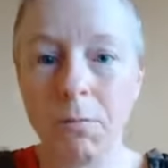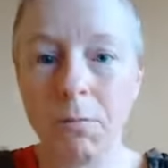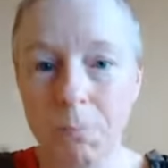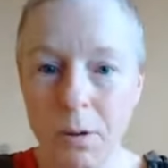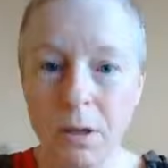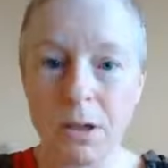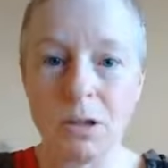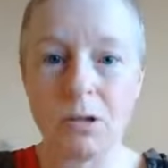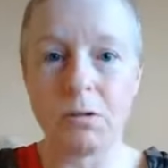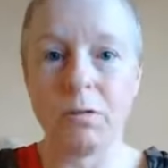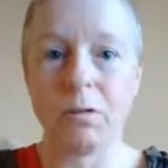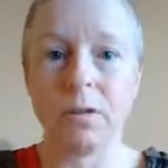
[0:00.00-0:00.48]

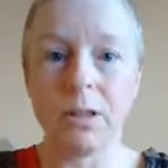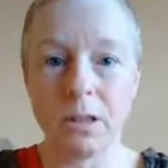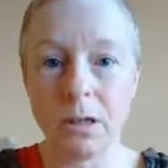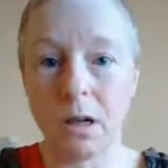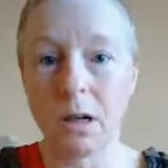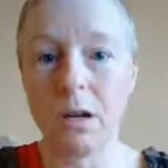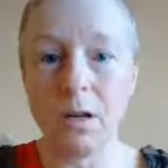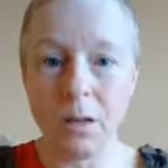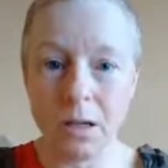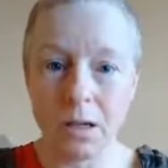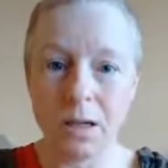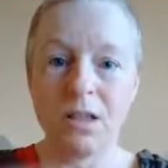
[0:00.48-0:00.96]
picture of it so
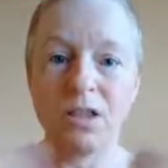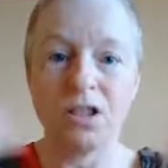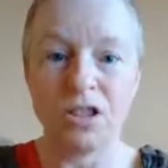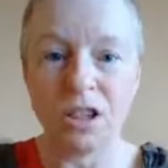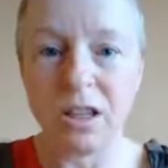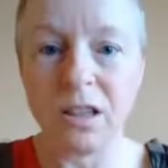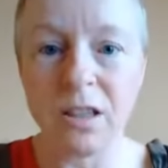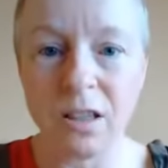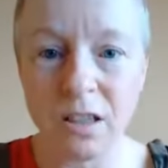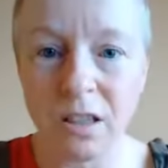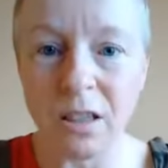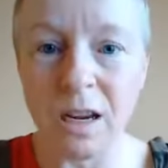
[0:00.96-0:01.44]
you at least
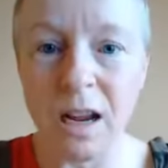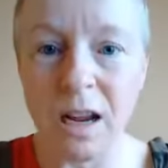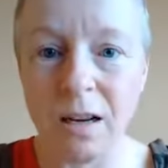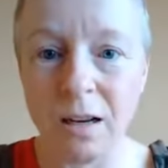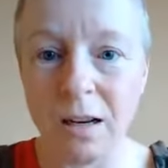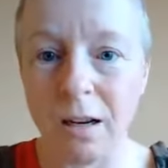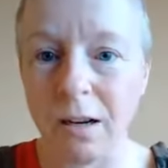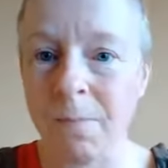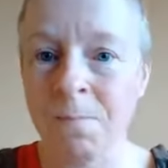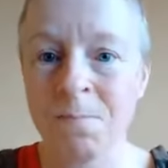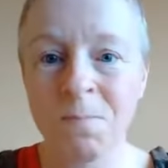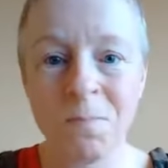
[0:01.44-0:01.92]
understand
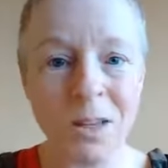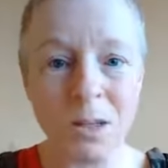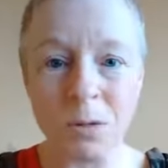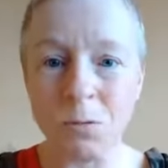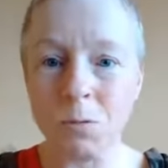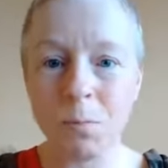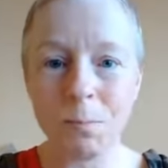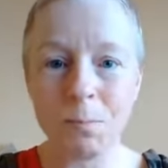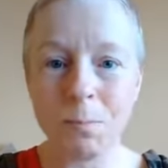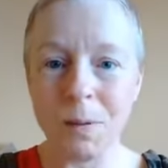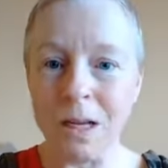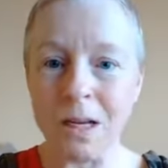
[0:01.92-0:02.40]
it. That's
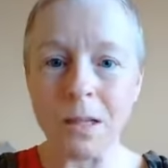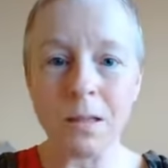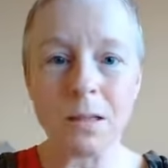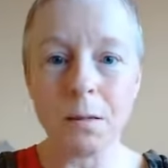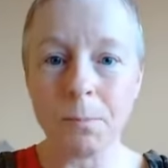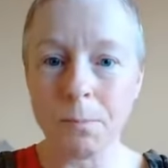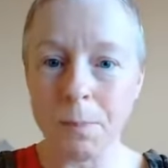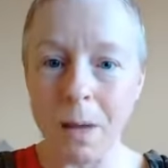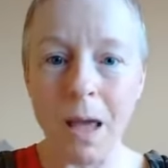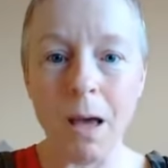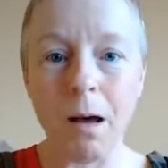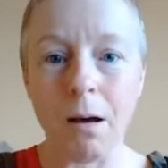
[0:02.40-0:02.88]
what beta's
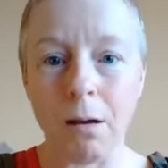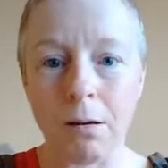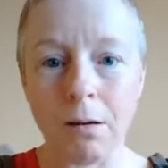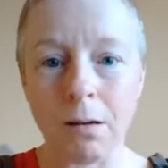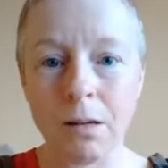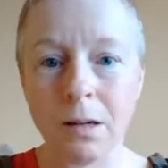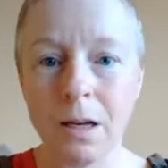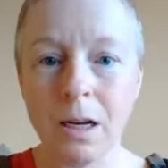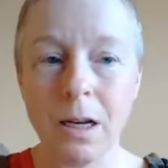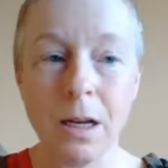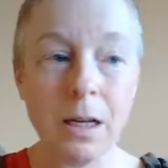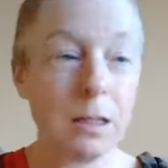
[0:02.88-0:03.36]
about.
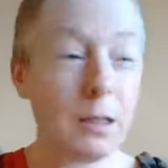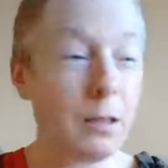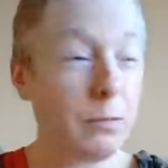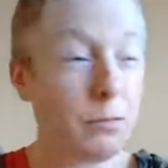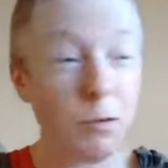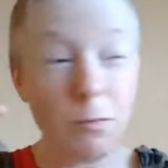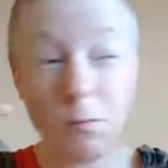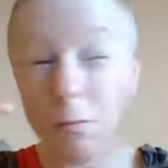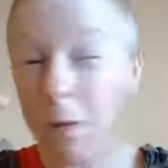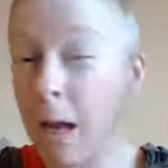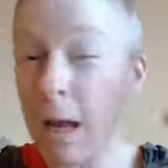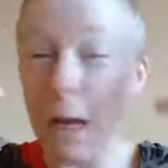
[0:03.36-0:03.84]
So if
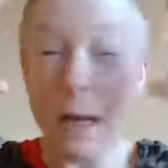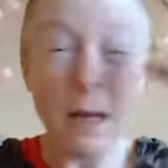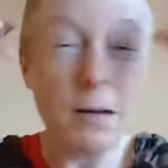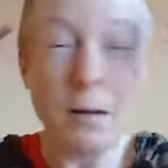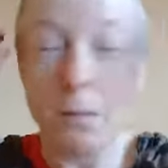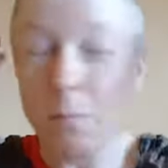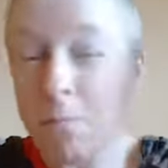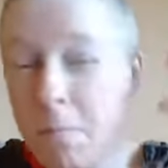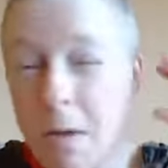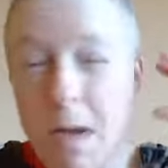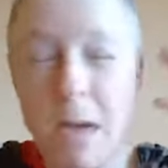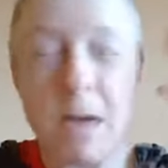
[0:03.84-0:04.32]
you're making
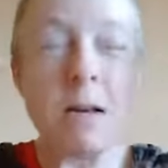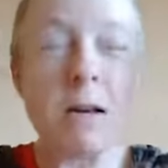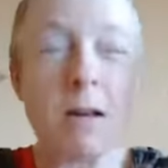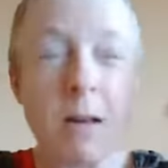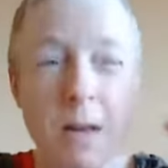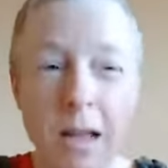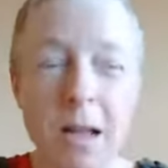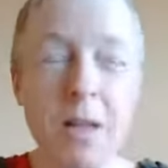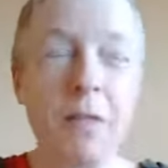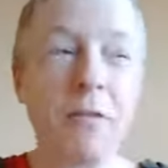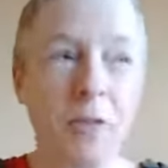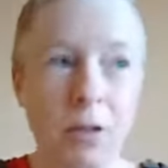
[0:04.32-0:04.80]
a
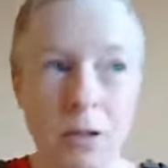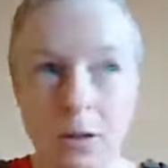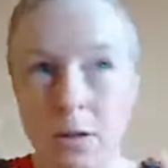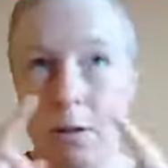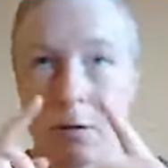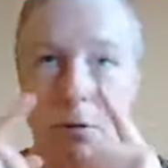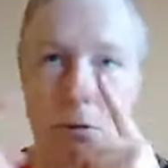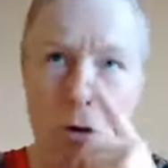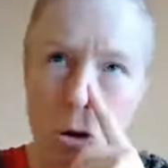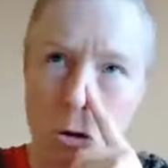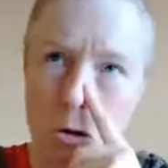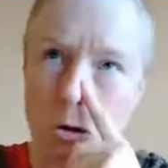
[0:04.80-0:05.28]
mental effort to nose